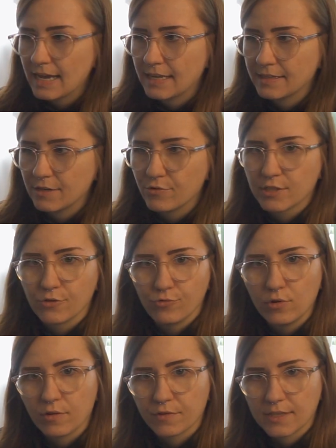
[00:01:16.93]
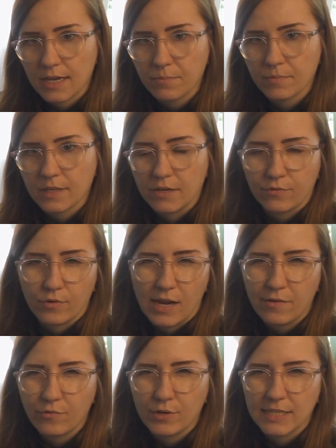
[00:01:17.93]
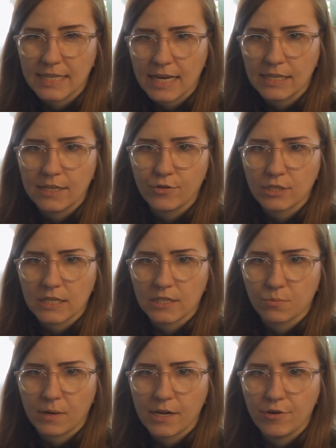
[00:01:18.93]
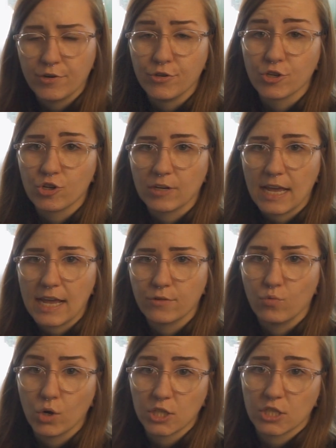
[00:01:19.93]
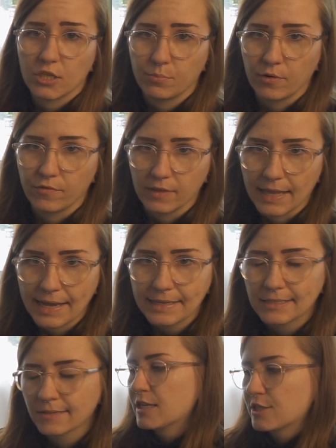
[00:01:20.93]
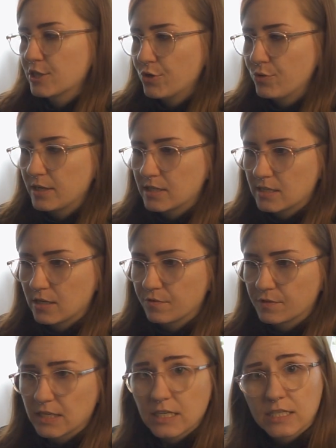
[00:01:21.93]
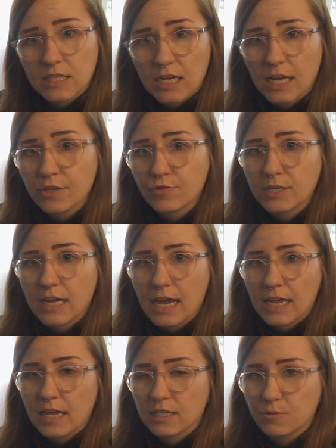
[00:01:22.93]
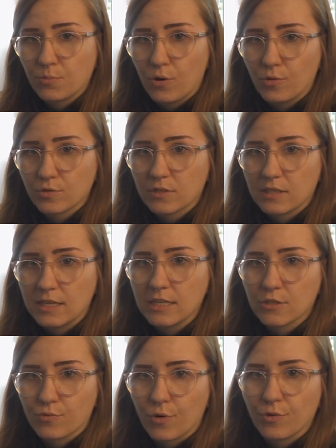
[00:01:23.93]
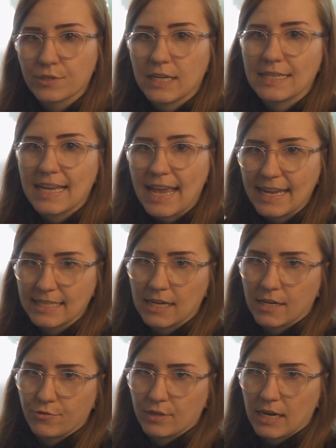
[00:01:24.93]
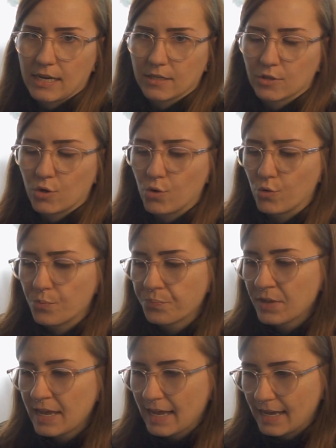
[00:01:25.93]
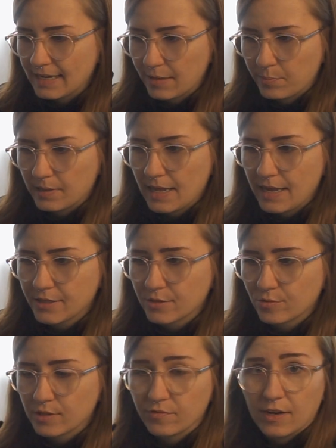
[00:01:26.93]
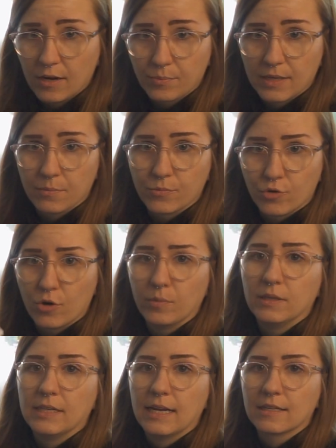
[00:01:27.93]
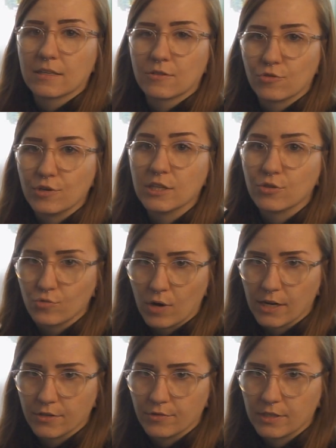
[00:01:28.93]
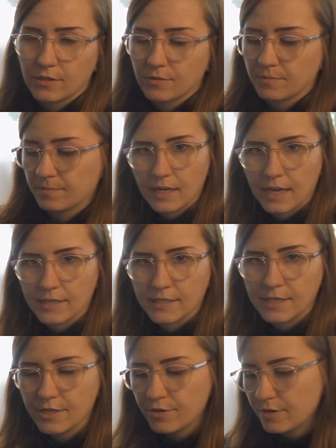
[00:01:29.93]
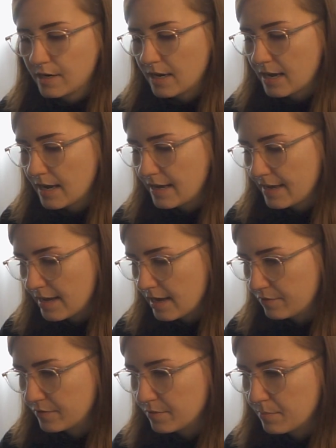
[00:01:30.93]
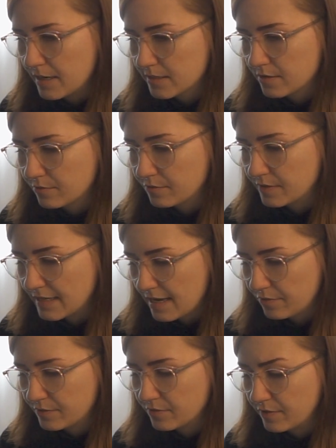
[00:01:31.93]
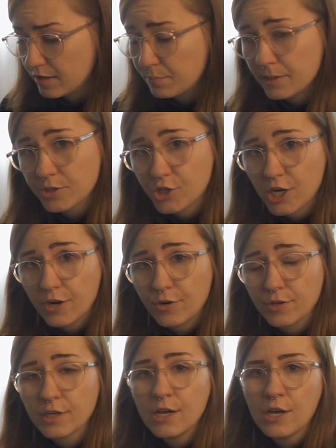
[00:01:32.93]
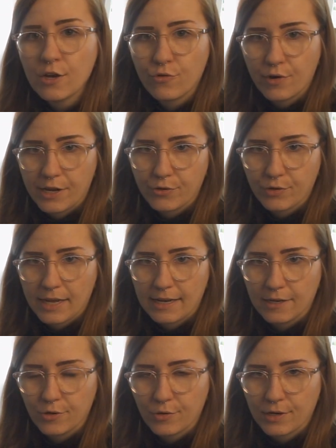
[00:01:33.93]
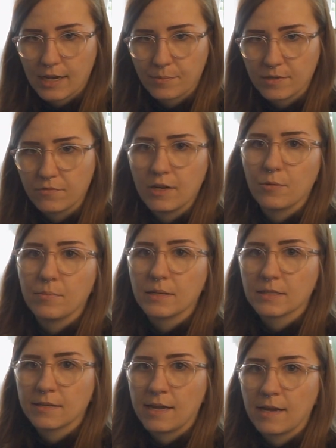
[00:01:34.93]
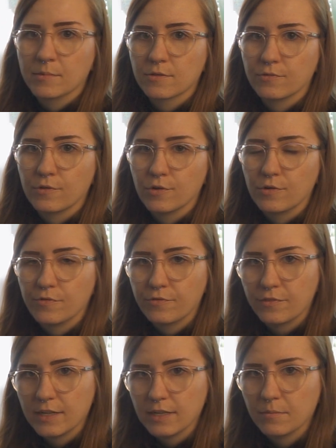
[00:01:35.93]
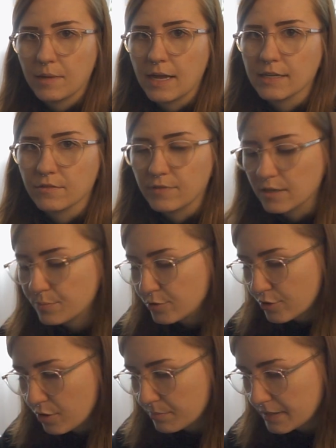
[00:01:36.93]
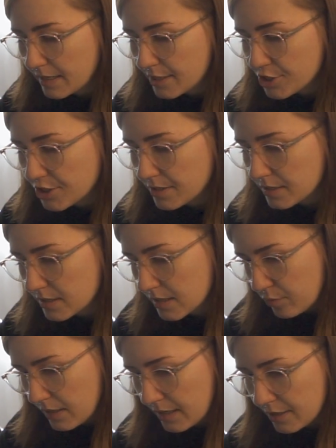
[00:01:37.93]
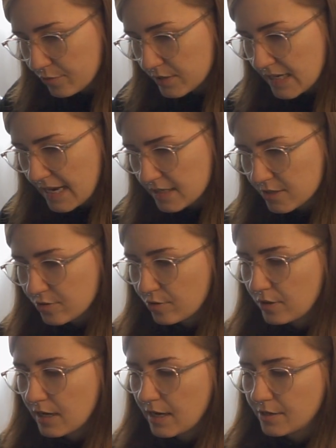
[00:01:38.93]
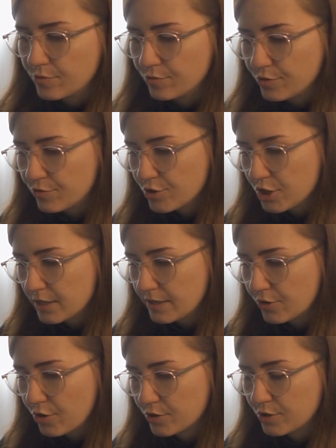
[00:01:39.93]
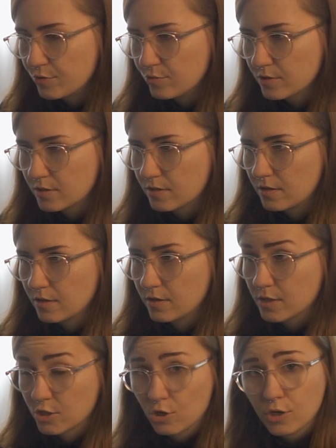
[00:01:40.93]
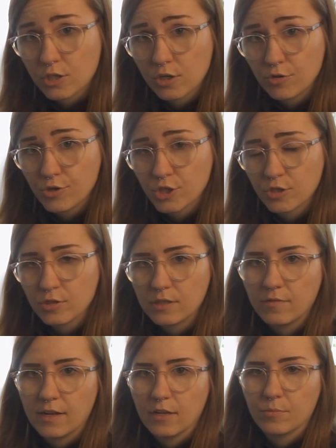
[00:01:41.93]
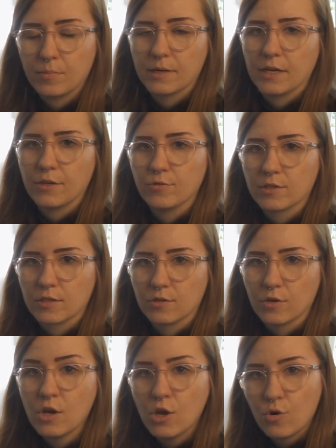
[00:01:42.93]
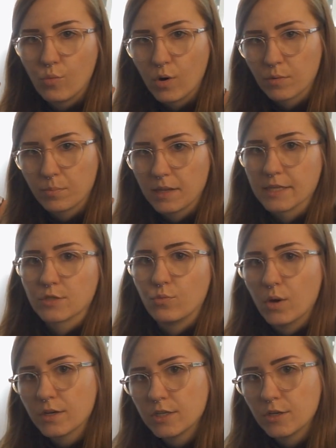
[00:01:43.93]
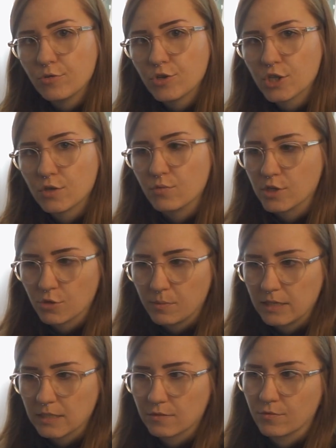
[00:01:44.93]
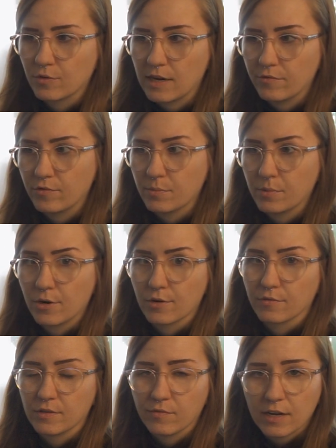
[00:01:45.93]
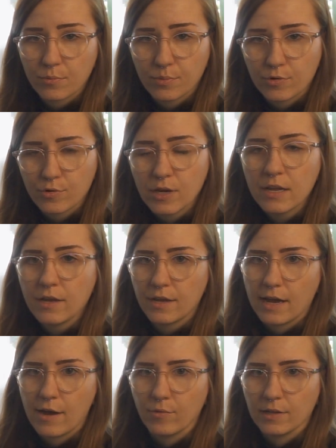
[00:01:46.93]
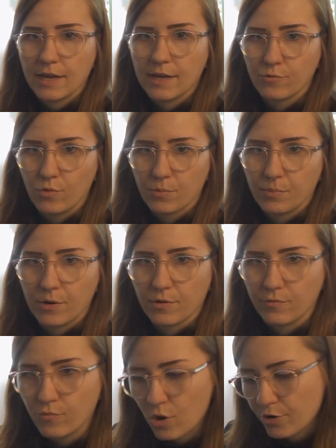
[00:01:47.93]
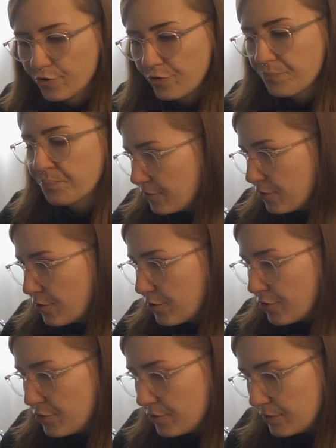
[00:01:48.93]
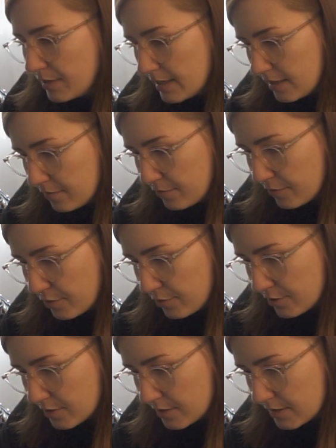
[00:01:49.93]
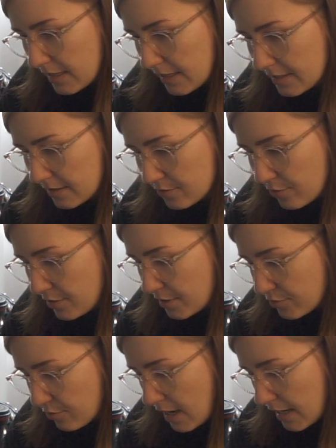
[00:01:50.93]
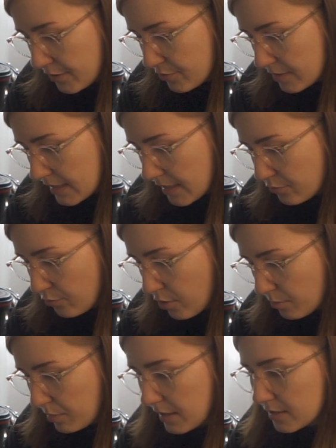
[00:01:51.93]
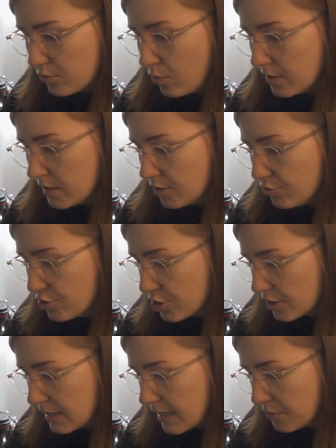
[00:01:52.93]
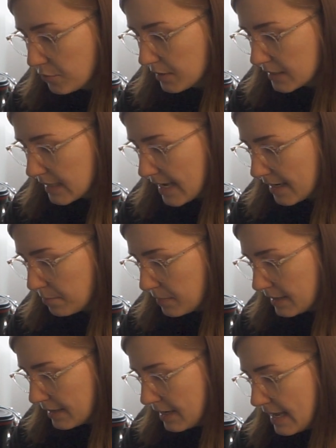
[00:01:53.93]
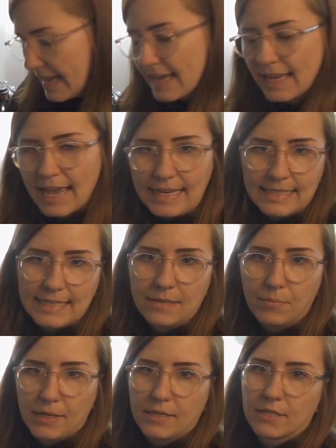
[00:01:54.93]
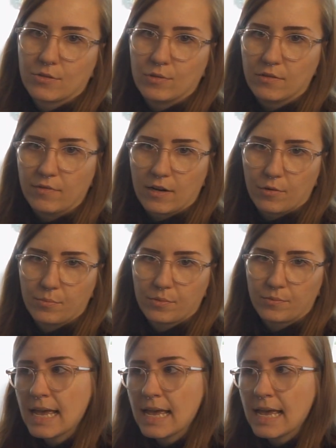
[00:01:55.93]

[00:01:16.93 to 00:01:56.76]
And there is a rule of thumb that for every 10 years expired you should add 1 stop of light. So instead of 1600 I exposed these rolls at 800 ISO. And I plan to develop them normally at 3200. And here I have the massive dev developing chart where you can look up development times for film and developer combinations. When I use X-Tol, I do usually not use the stock solution to develop, but I use a 1+1 dilution, which means for every part of developer I will add 1 part of water. For Ilford Delta 3200 at 1+1 dilution it will take me 18 minutes to develop.